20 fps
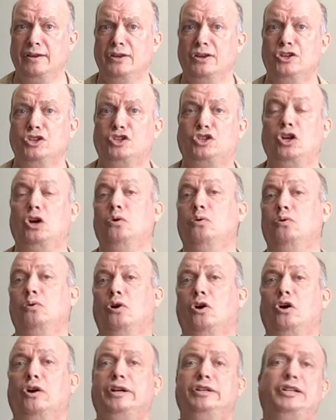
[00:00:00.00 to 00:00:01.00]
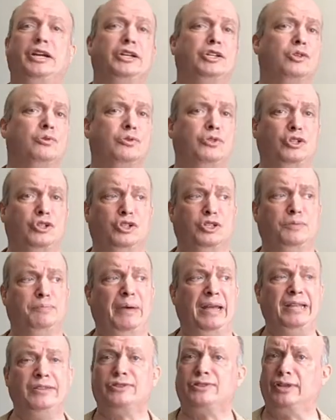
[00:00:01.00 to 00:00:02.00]
So architectural
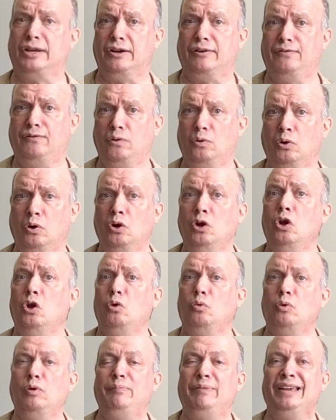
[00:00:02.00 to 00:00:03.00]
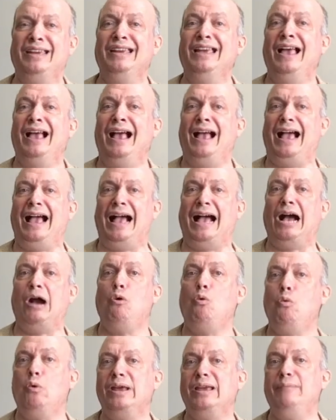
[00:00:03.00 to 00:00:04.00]
suspense, therefore, would be how
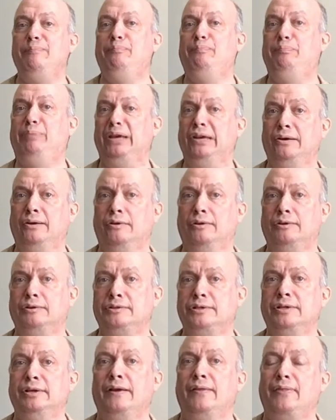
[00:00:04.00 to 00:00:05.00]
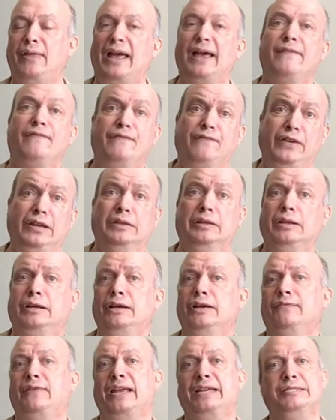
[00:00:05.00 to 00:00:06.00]
we build that feeling
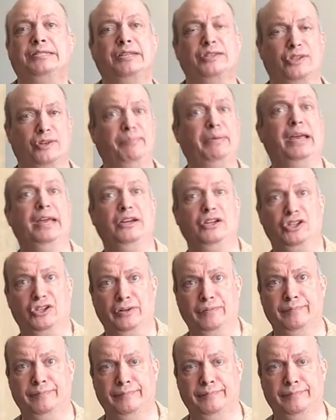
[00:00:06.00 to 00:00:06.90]
of anticipation.